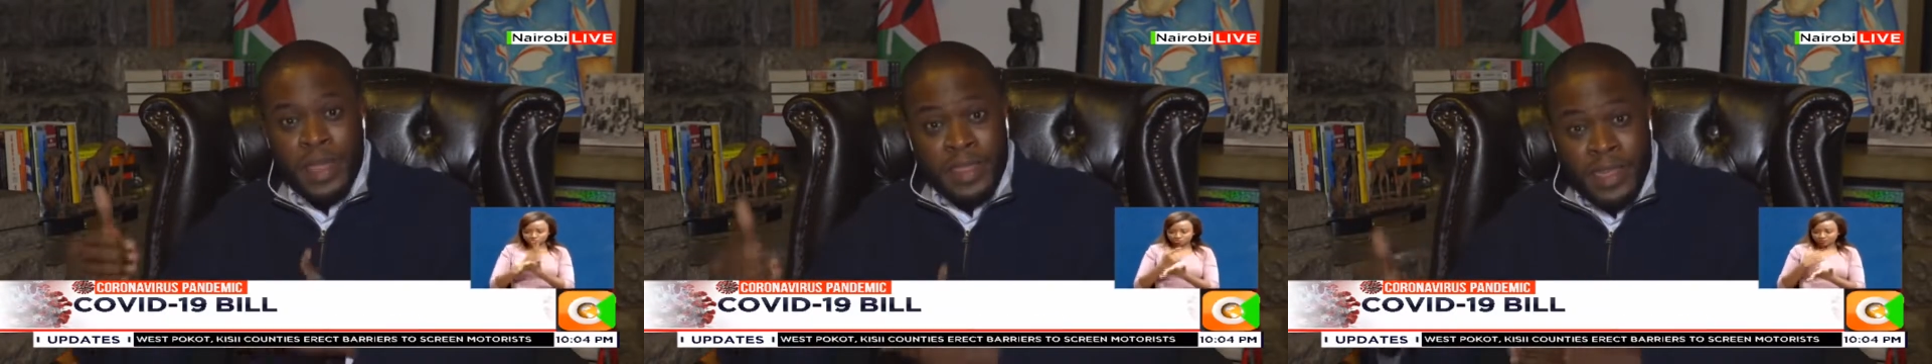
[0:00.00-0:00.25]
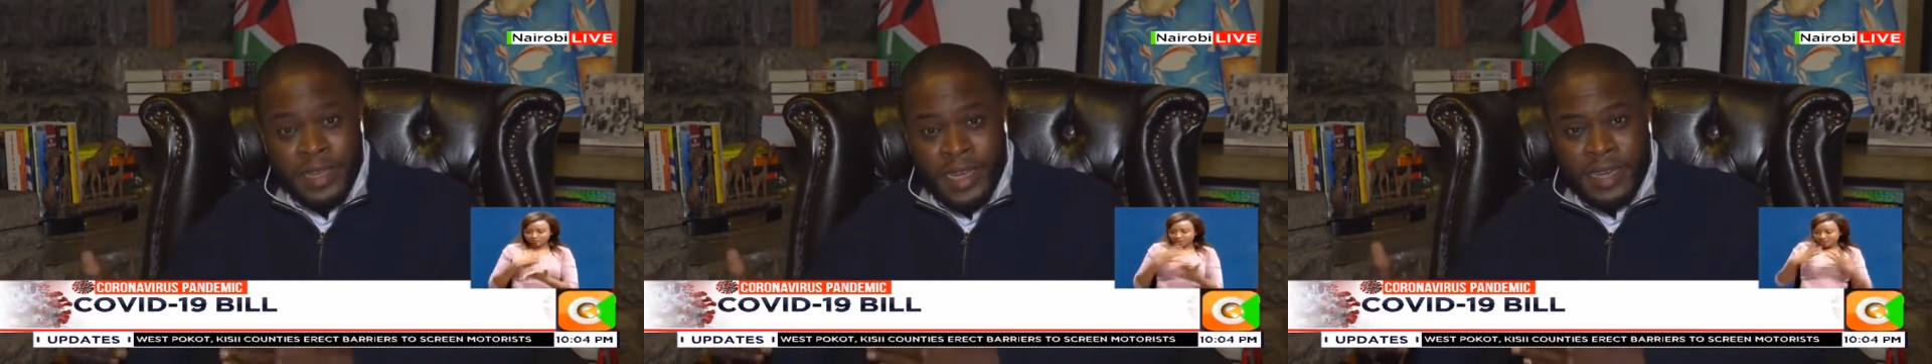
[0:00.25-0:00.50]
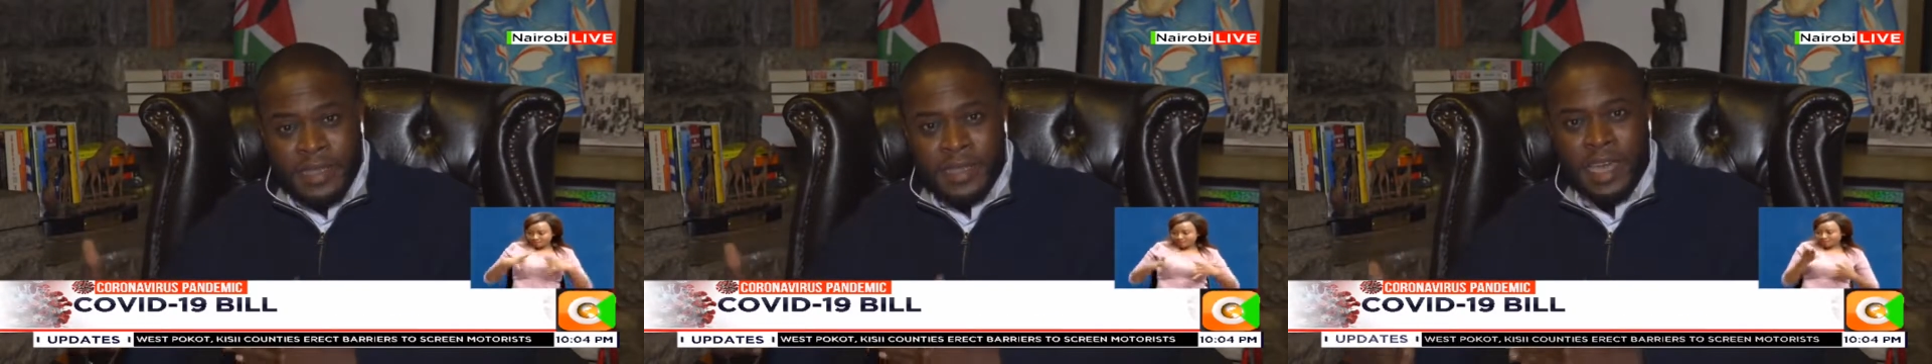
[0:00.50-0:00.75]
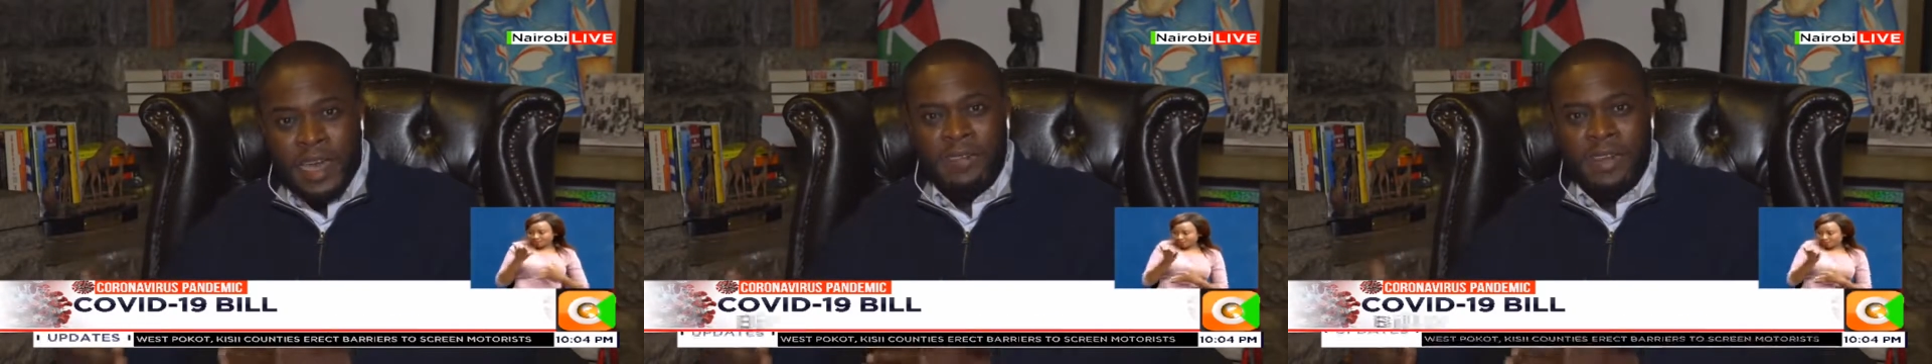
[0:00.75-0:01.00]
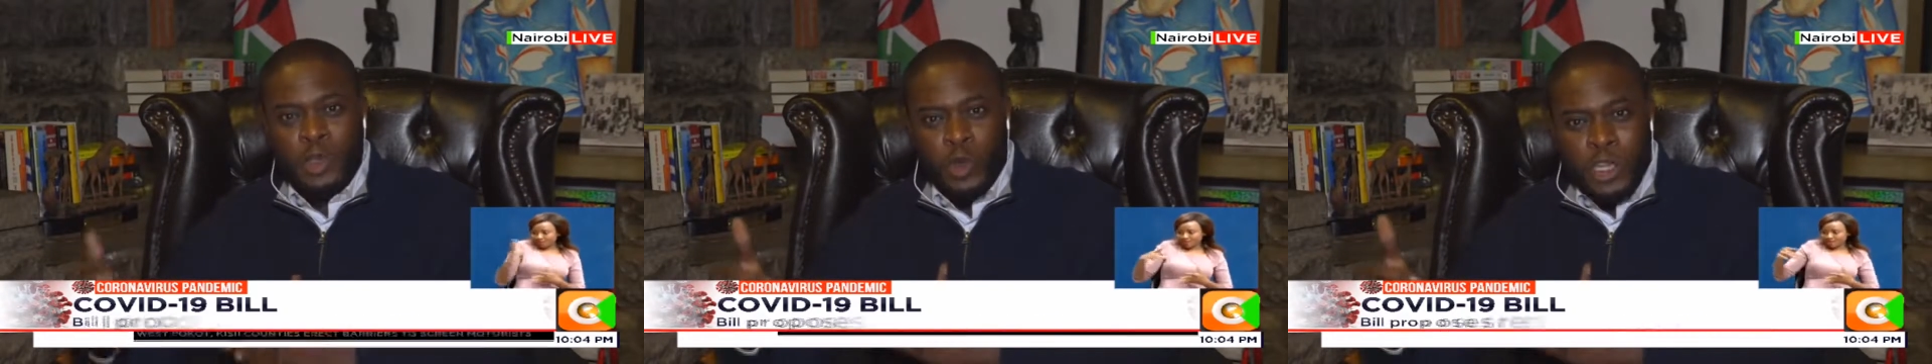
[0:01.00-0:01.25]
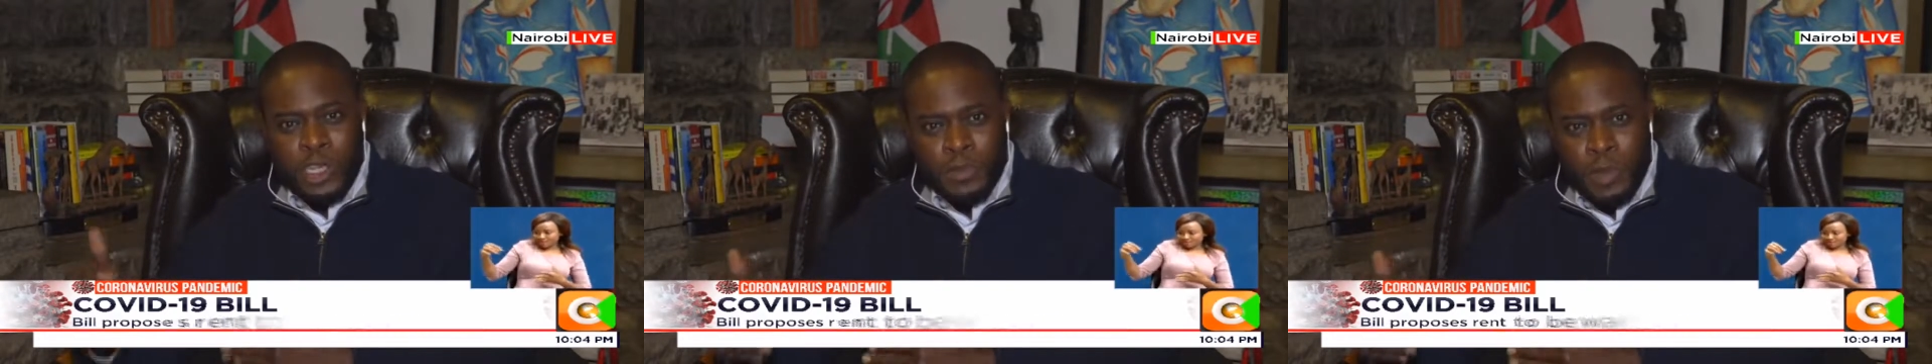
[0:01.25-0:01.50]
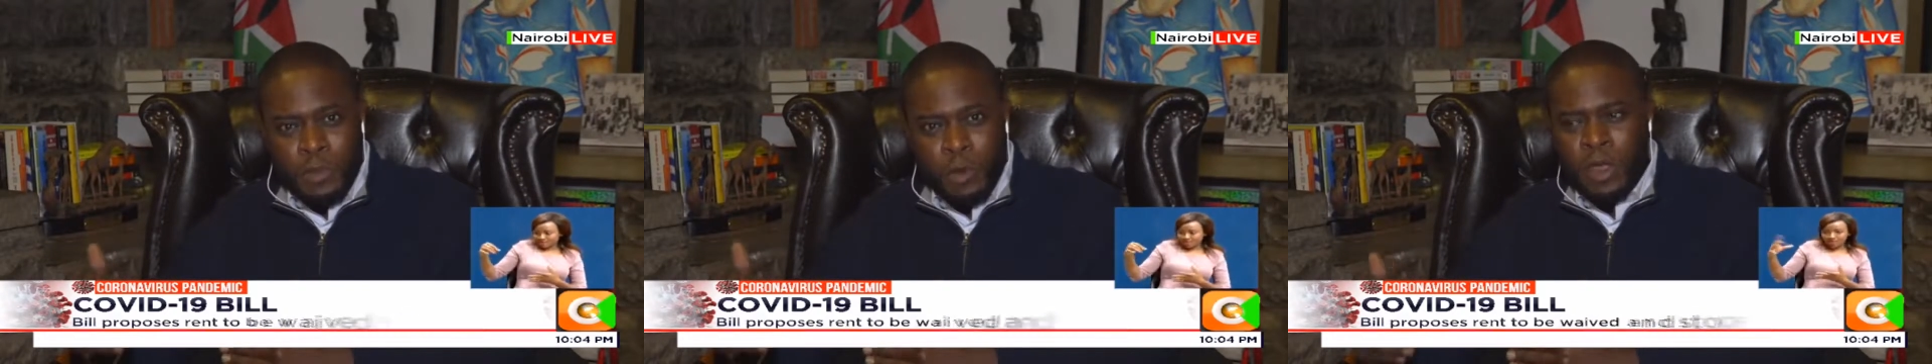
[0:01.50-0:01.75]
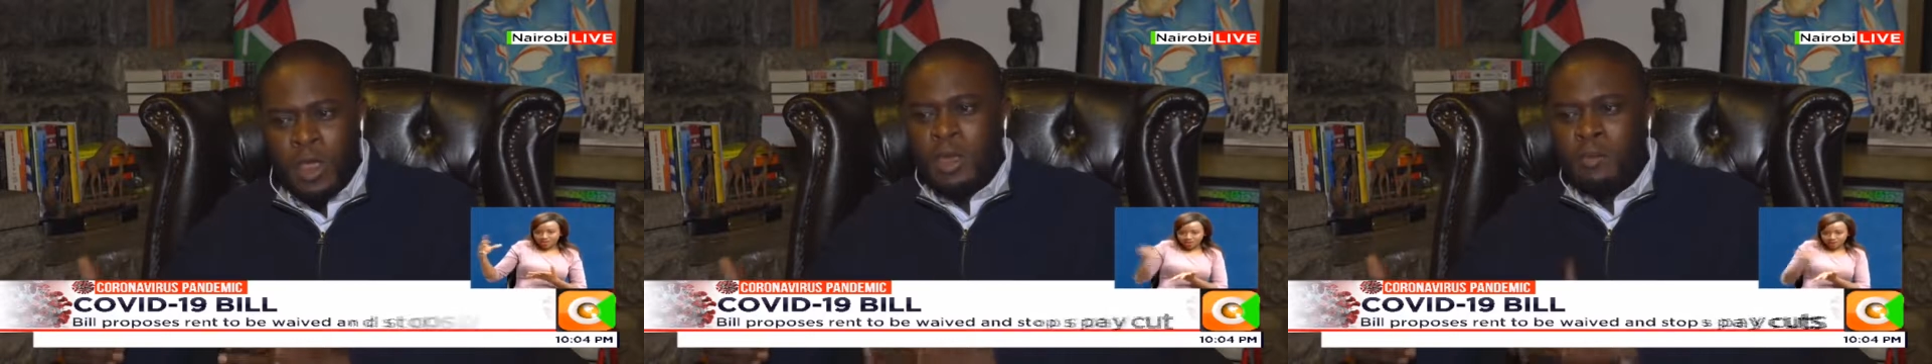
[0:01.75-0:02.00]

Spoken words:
paying their taxes, I've had 20 people,